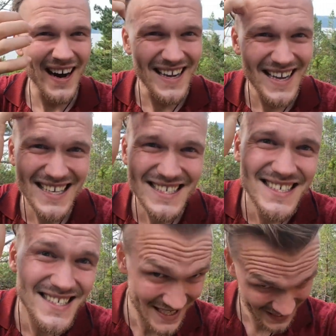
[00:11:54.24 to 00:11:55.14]
I
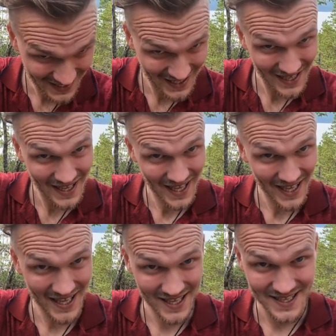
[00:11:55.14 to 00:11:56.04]
guess
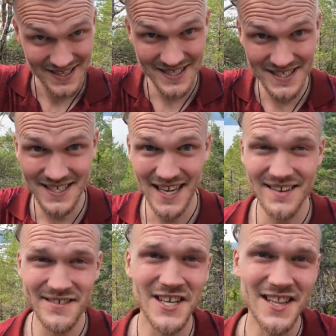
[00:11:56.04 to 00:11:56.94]
this is the end
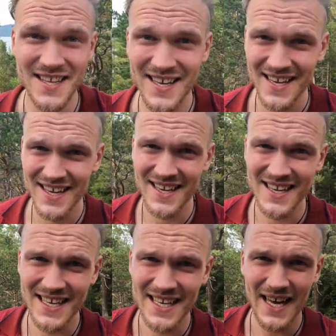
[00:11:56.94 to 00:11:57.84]
result.
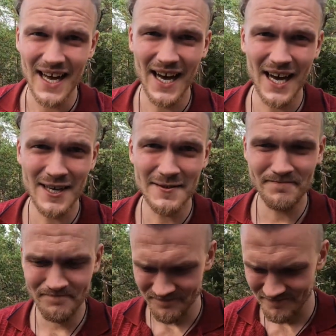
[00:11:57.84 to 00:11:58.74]

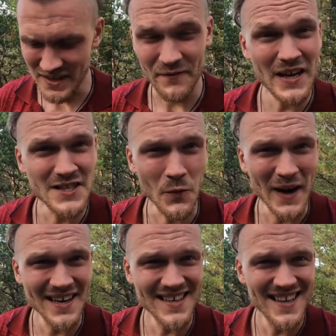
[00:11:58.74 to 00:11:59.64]
It feels
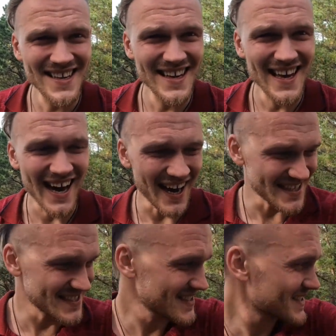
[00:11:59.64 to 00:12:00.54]
weird. I
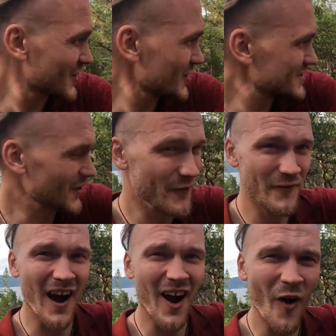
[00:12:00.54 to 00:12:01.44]
just cut off
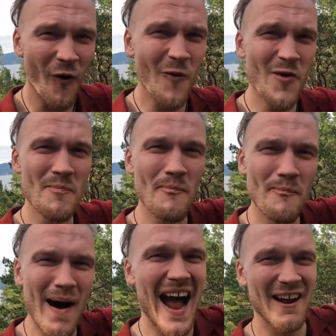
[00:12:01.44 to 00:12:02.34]
a whole
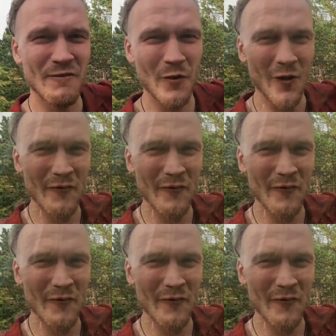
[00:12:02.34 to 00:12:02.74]
bag full of